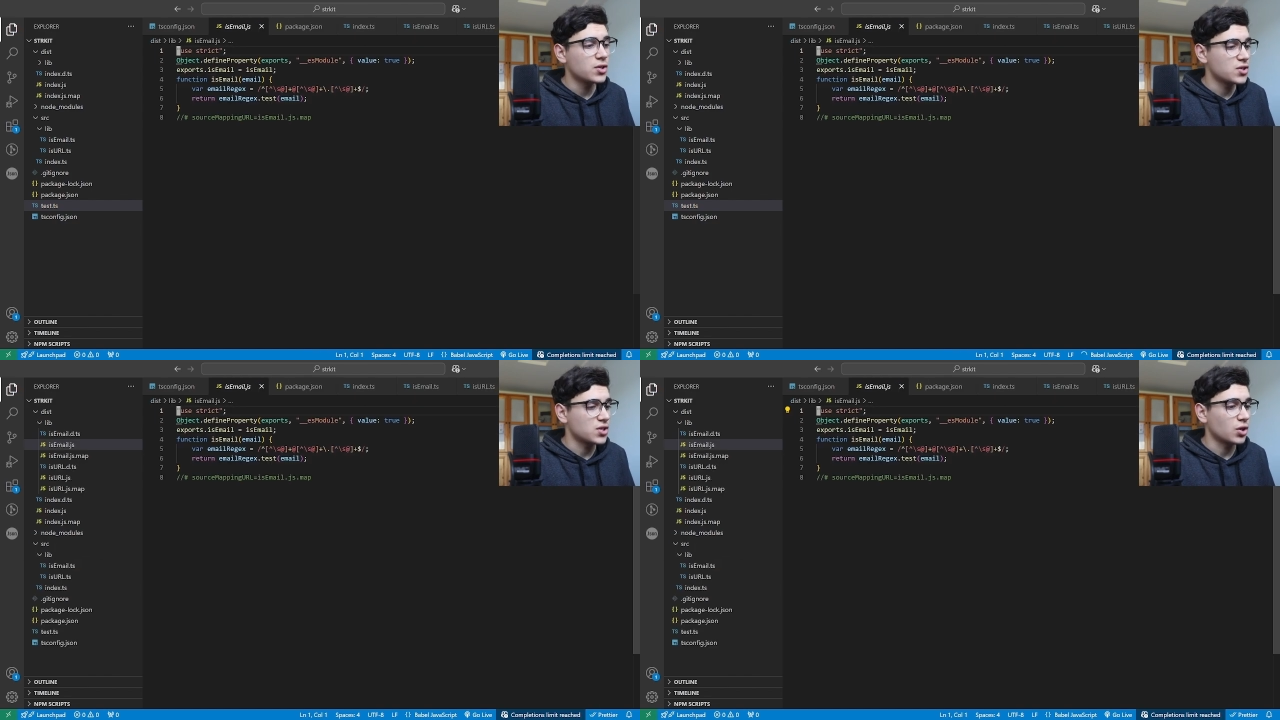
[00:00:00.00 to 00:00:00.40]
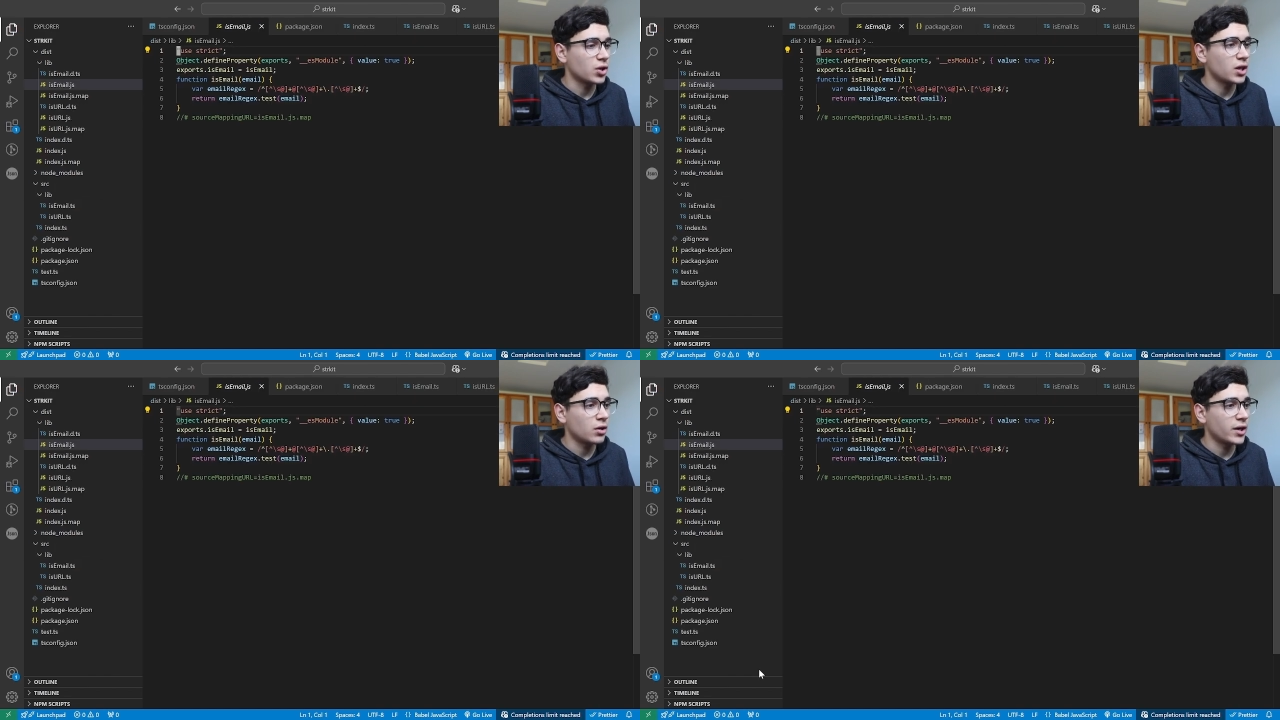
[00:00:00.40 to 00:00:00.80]
So
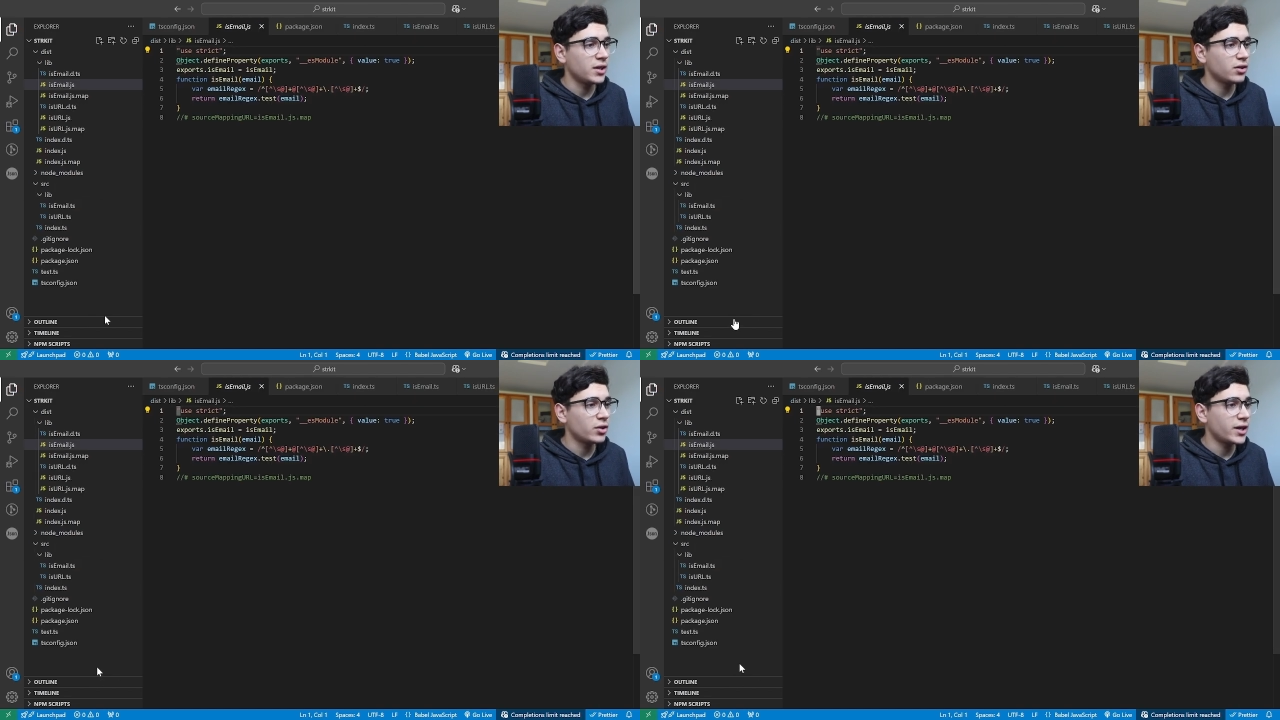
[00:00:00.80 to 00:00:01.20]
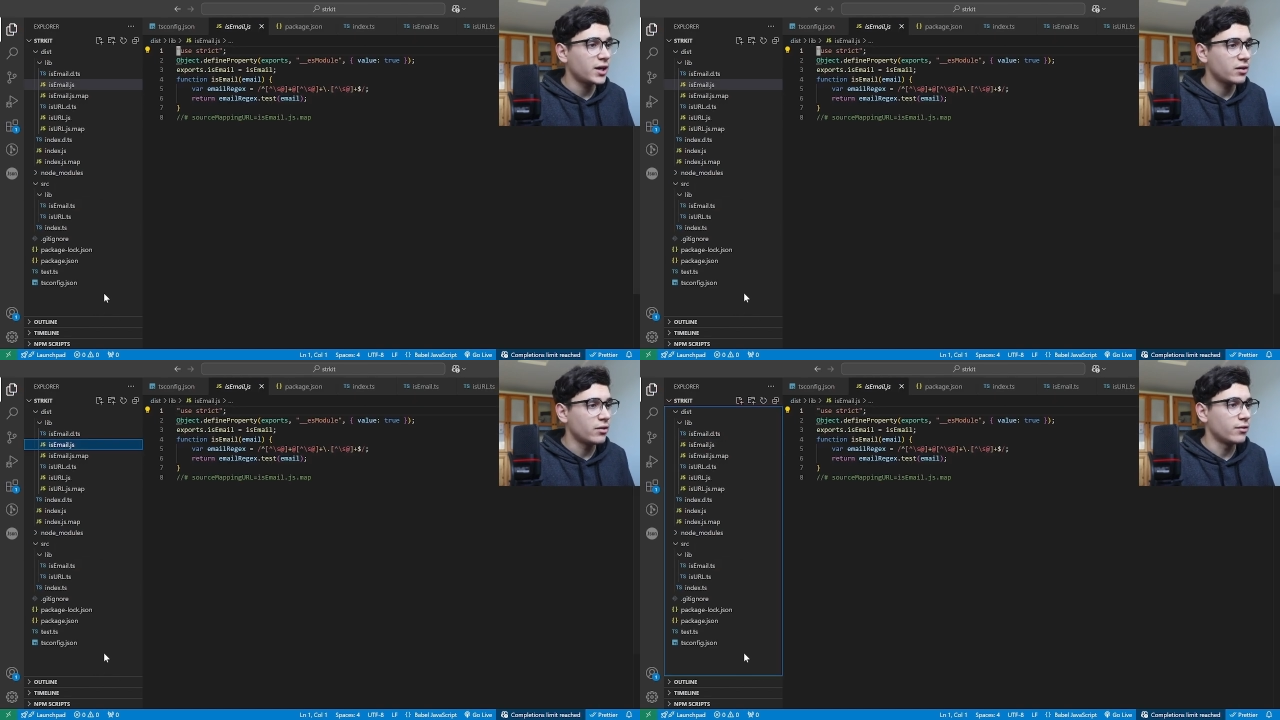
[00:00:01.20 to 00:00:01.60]
now I need to
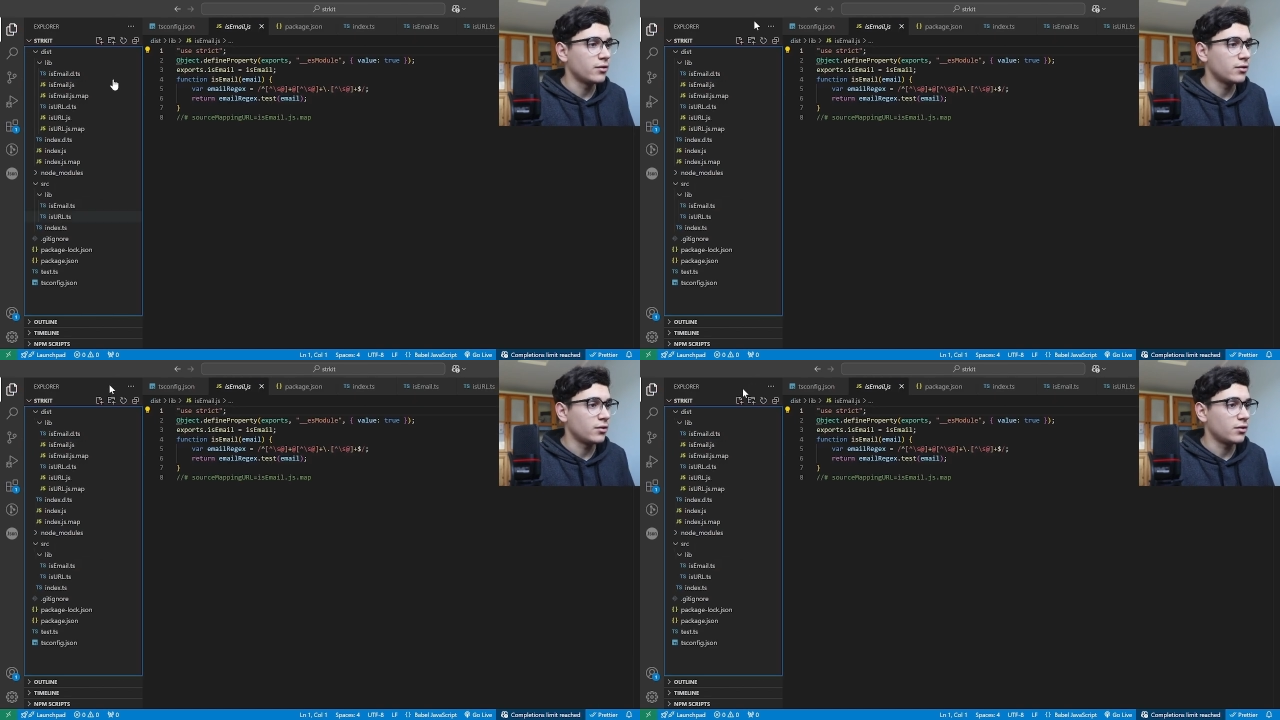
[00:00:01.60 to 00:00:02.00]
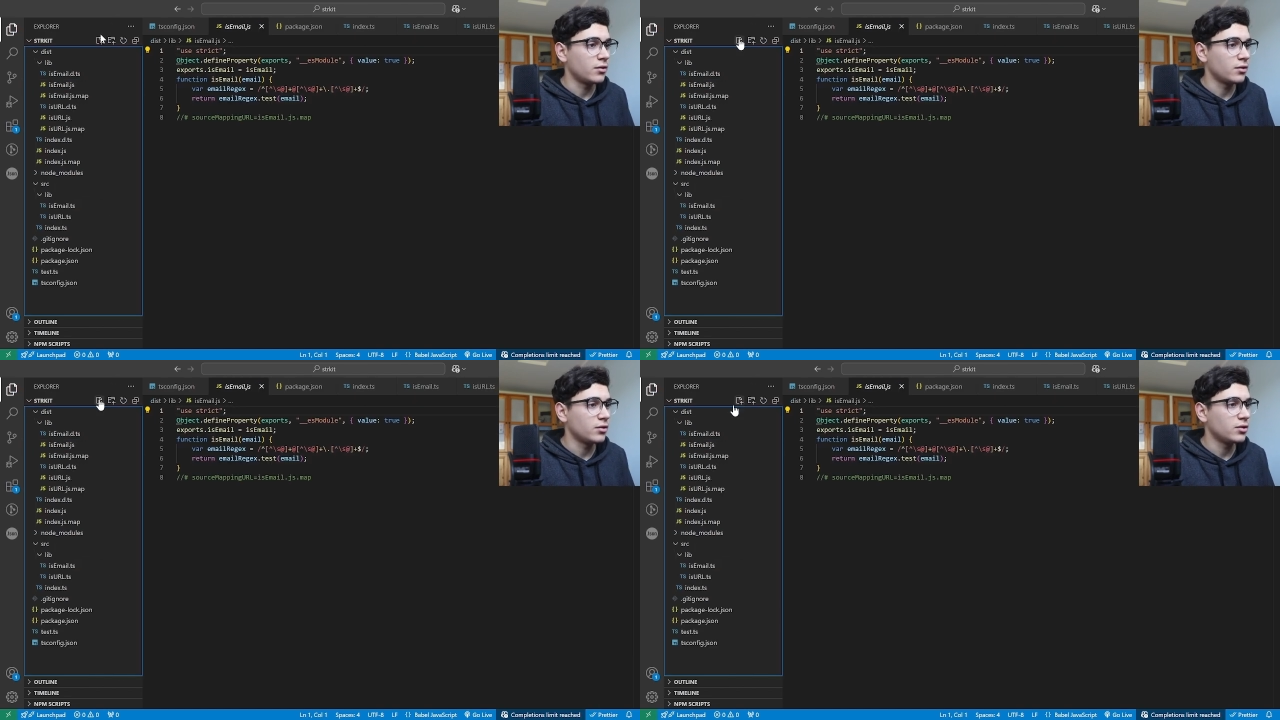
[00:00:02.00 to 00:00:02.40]
add
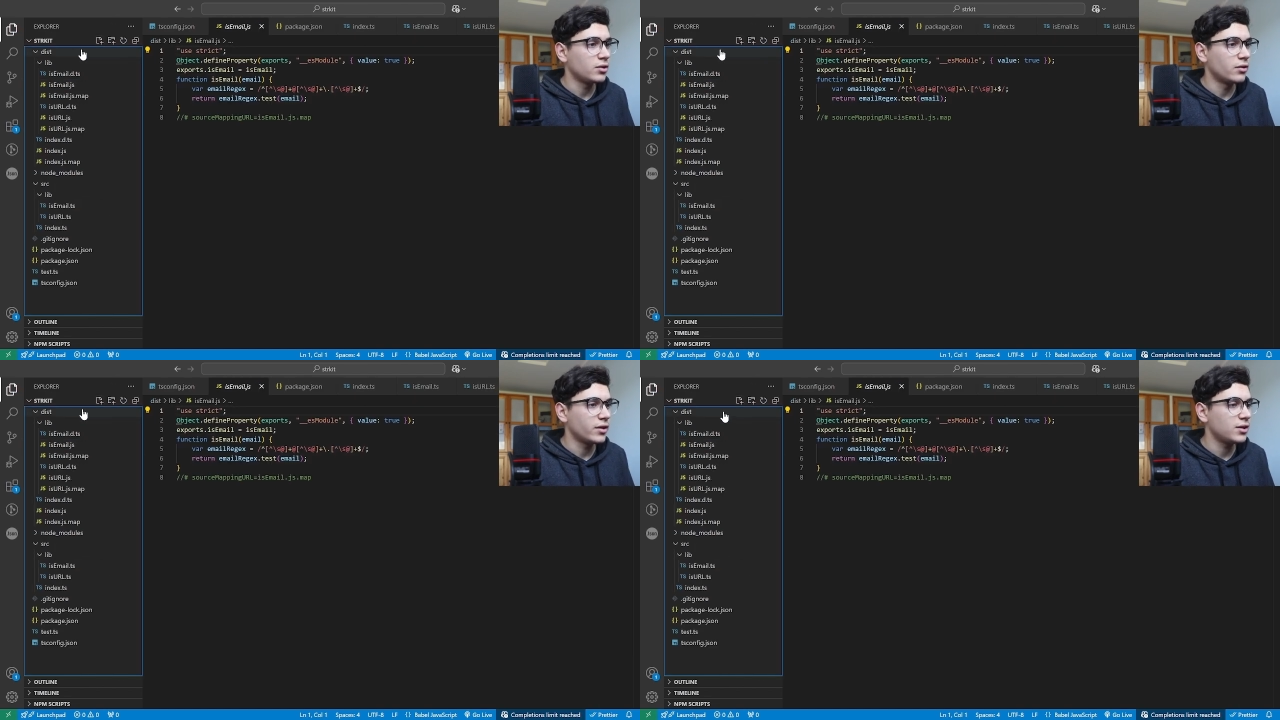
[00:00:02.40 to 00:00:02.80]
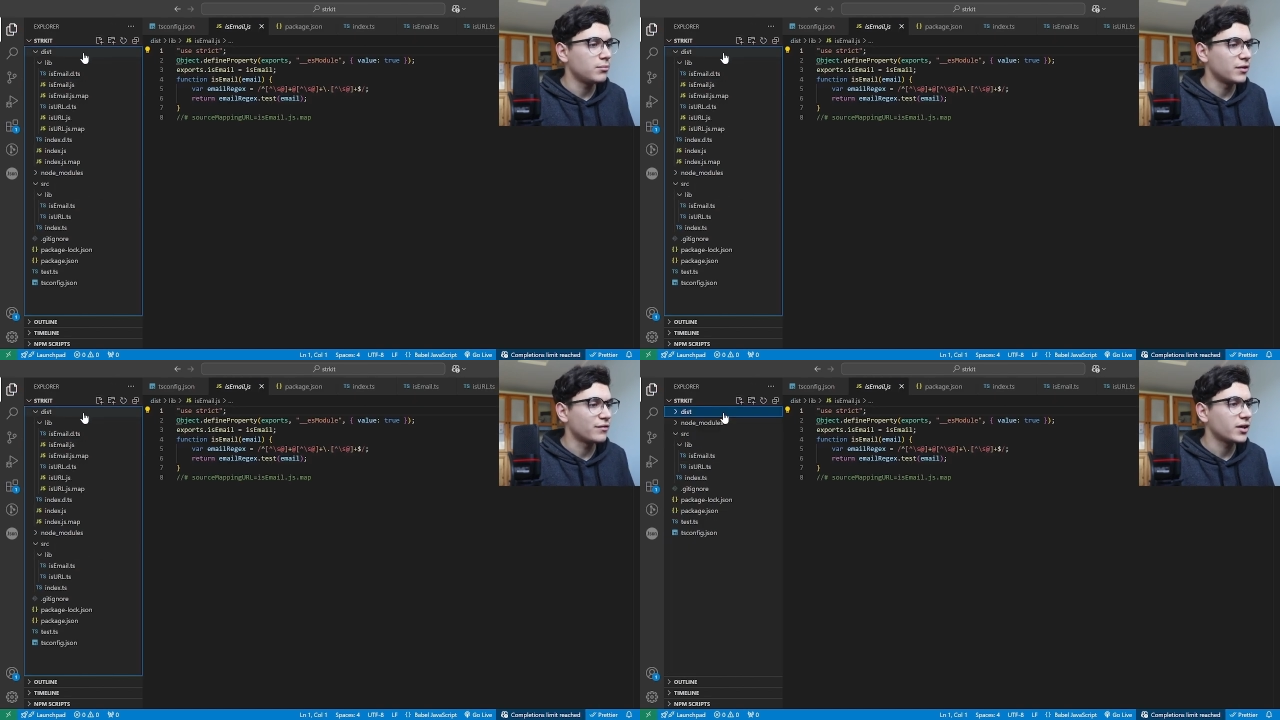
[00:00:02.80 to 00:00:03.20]
the
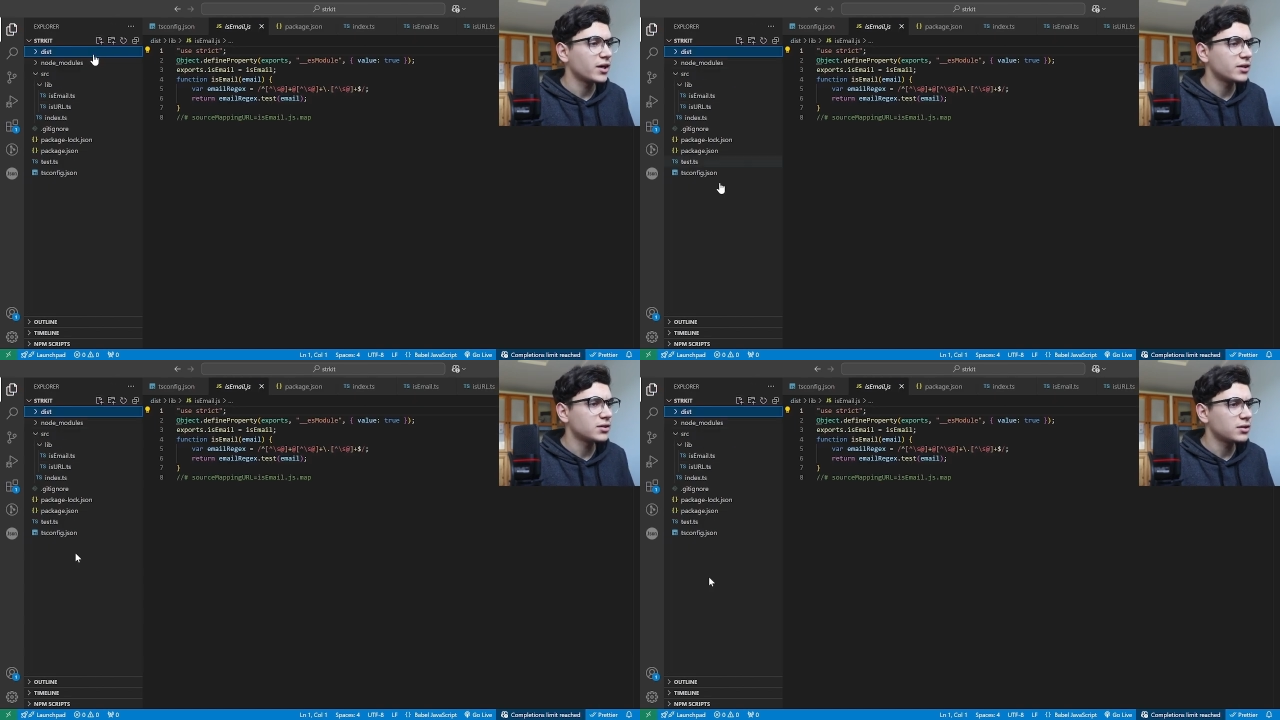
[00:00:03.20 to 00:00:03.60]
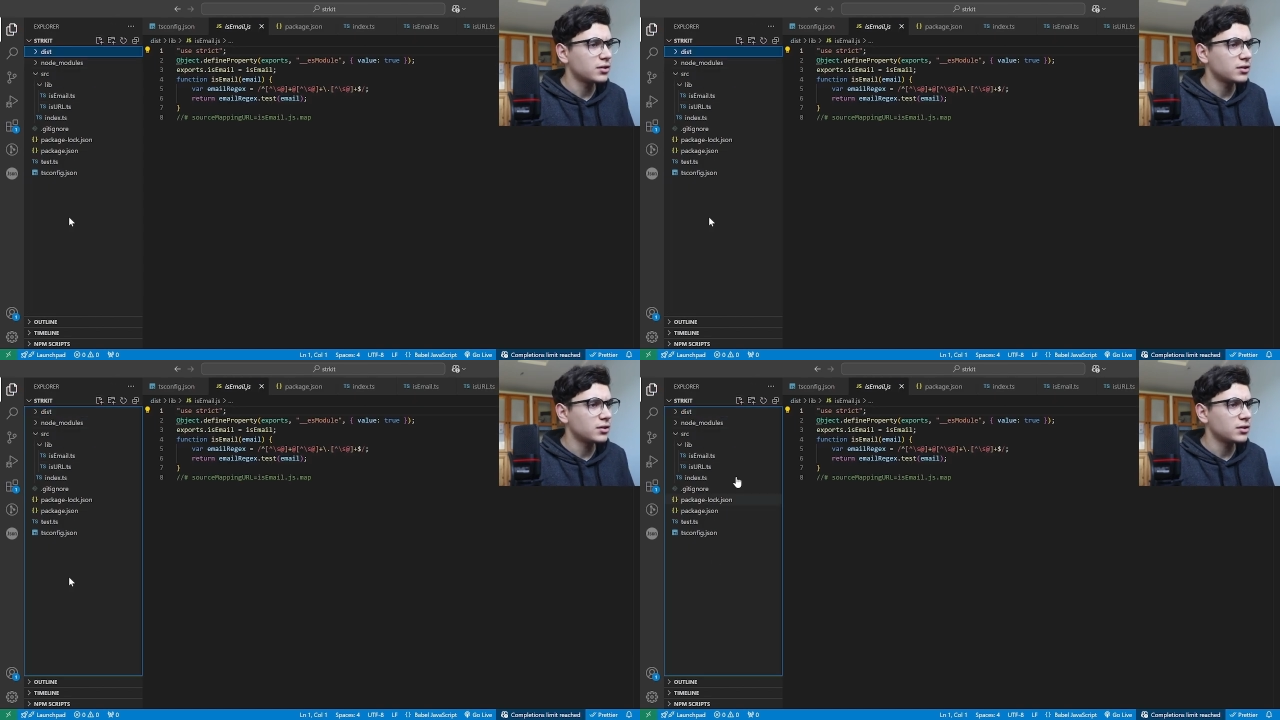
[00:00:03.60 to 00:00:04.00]
readme
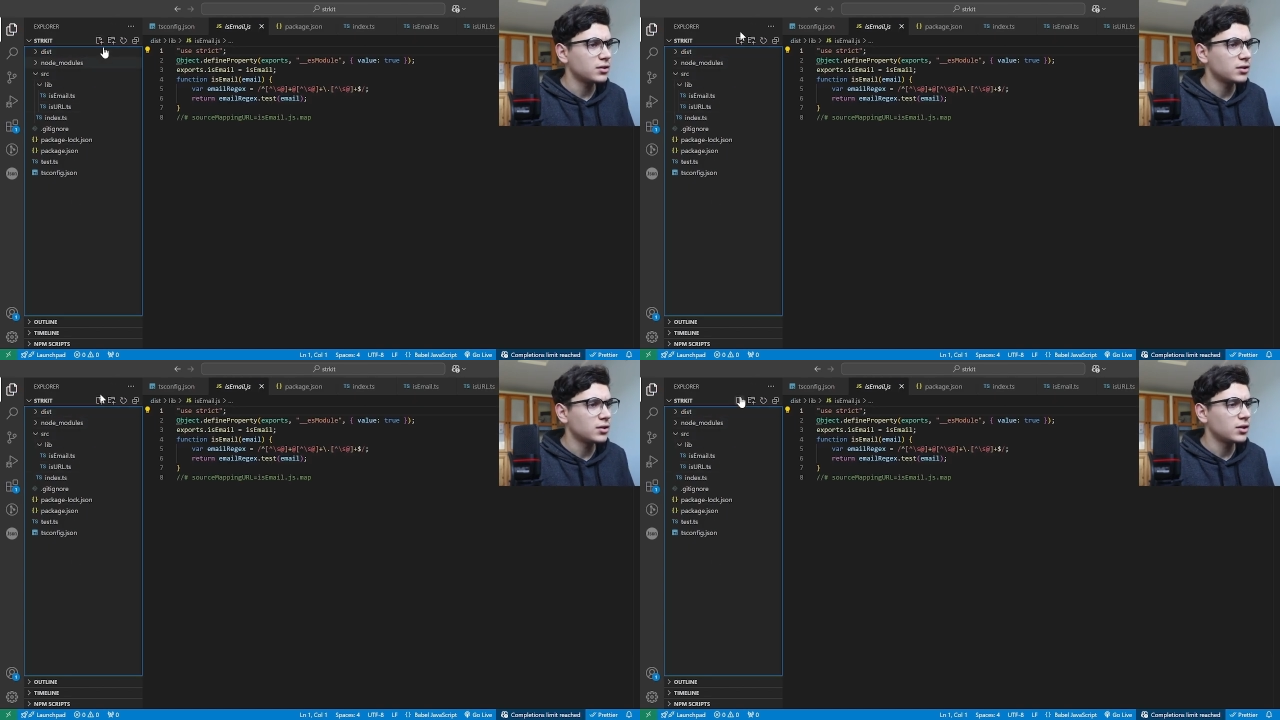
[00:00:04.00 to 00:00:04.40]
file,